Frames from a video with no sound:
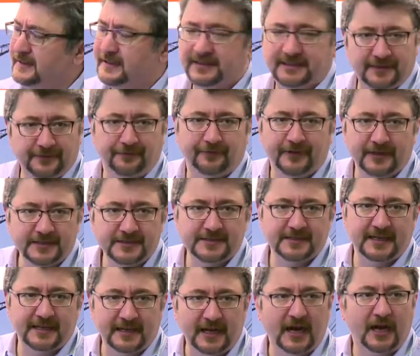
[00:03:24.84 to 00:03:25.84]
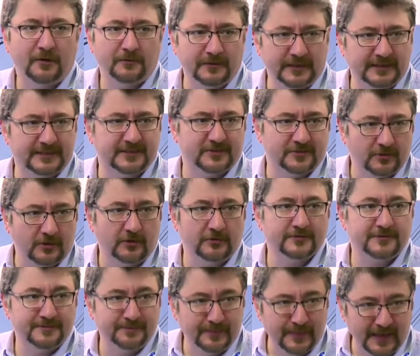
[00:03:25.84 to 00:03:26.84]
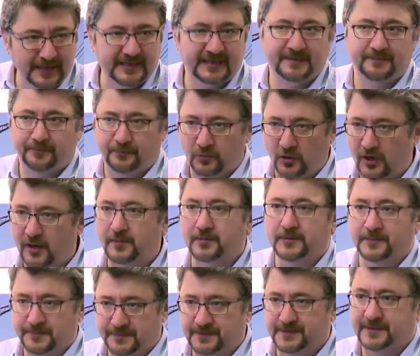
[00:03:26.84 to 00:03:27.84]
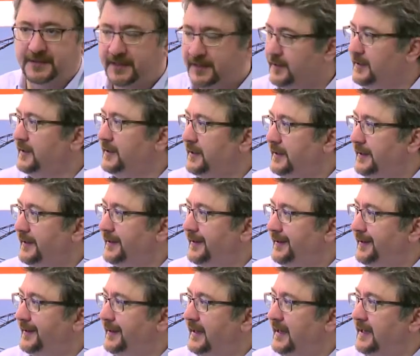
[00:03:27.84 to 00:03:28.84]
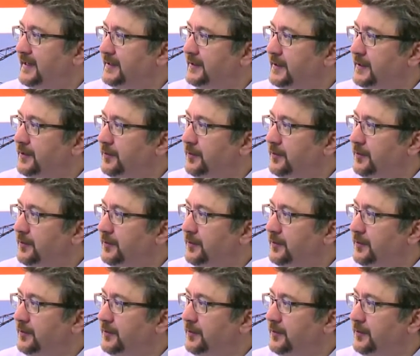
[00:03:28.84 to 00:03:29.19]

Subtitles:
the difference and how it solves many problems. Thanks